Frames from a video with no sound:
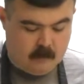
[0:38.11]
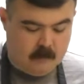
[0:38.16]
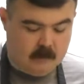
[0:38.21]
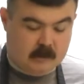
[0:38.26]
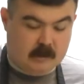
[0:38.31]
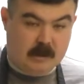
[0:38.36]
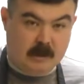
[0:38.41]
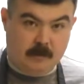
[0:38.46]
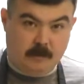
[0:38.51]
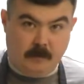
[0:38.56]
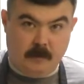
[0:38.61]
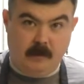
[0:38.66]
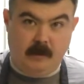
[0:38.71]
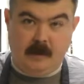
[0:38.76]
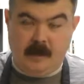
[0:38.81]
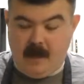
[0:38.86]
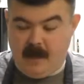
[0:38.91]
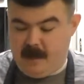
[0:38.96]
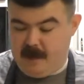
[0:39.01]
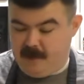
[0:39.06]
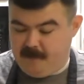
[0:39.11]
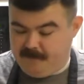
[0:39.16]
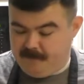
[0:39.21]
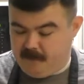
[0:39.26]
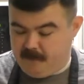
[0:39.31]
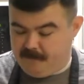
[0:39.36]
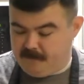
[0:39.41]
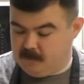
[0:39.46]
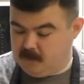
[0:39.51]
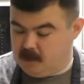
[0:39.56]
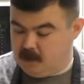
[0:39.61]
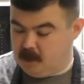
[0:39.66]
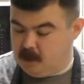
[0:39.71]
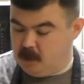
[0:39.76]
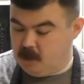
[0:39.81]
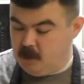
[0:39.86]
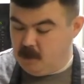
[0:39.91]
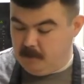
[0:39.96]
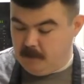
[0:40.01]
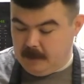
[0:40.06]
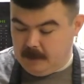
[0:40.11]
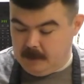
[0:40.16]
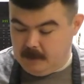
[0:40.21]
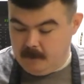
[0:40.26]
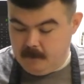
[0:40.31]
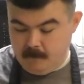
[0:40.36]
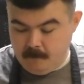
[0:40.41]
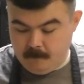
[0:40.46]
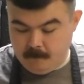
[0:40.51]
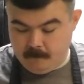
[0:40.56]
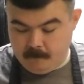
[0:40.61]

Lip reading: teaspoon and a half of cumin.